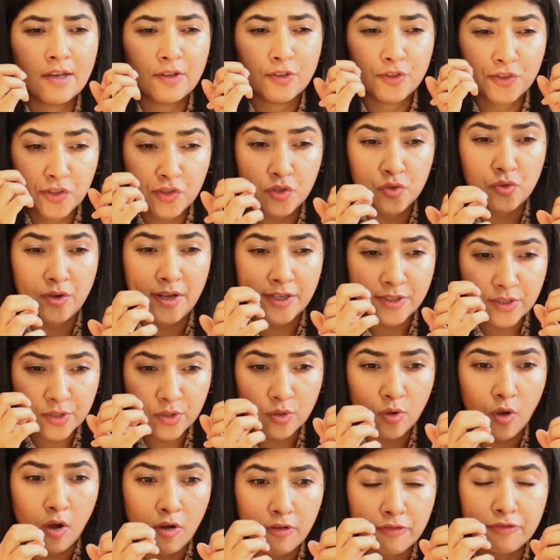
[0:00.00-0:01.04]
stress
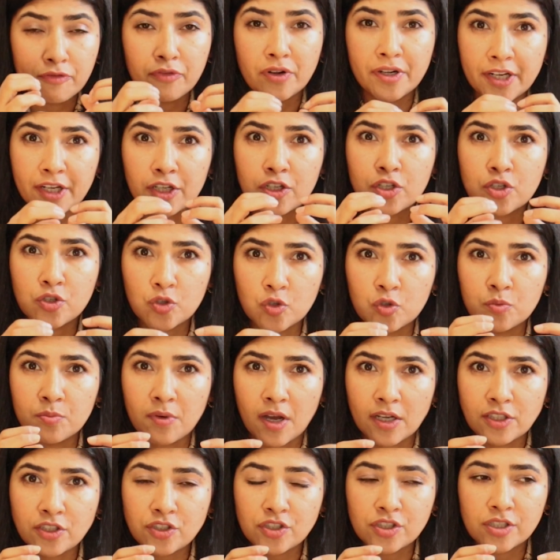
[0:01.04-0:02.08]
of worrying too
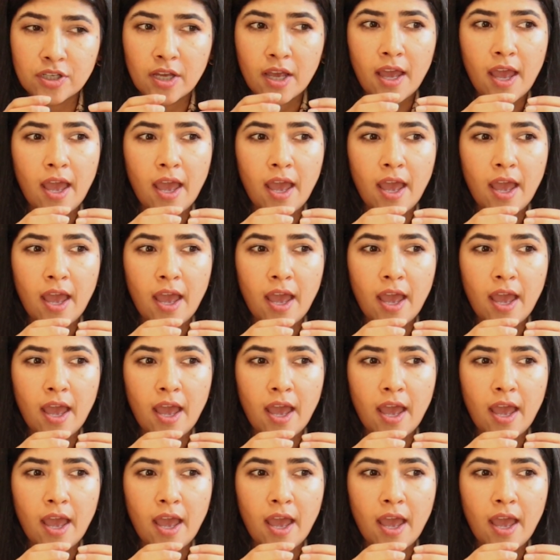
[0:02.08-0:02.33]
much